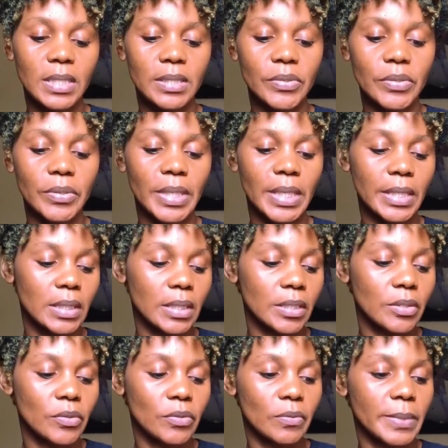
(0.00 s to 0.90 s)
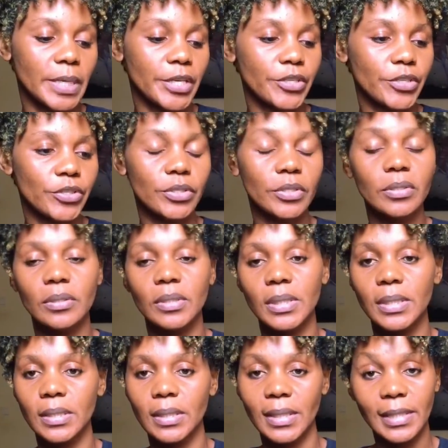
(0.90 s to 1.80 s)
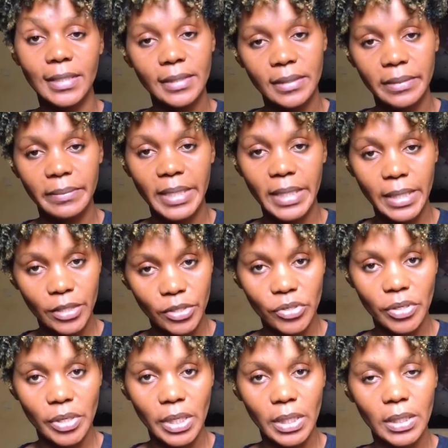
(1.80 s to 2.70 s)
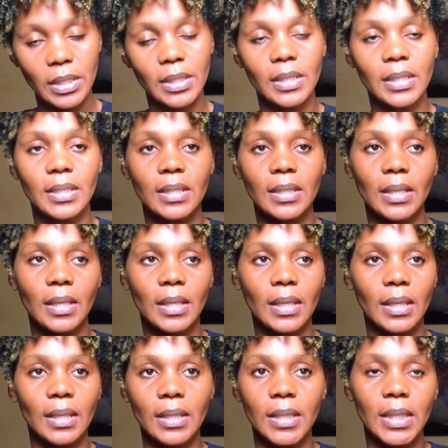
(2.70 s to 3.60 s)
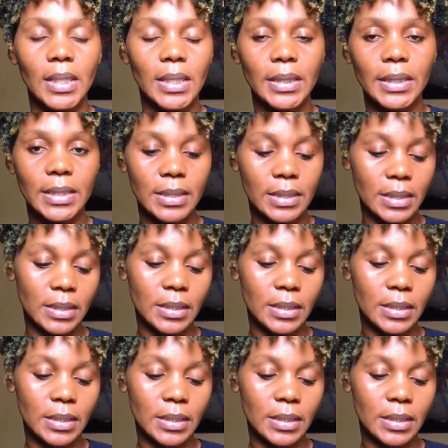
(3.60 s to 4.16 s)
So I didn't do much. Let them air dry, and that's